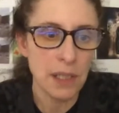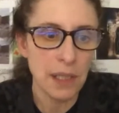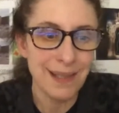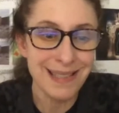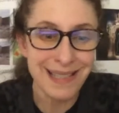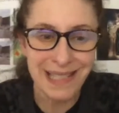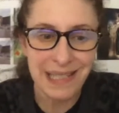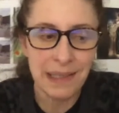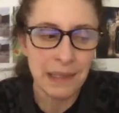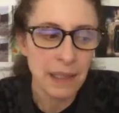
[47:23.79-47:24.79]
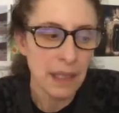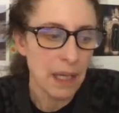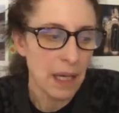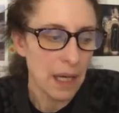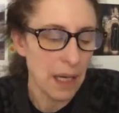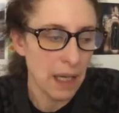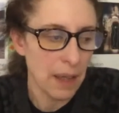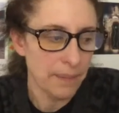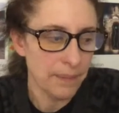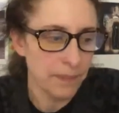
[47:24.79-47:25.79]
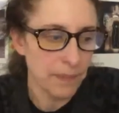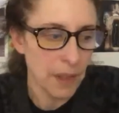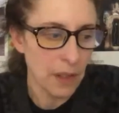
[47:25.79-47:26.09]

in addition um,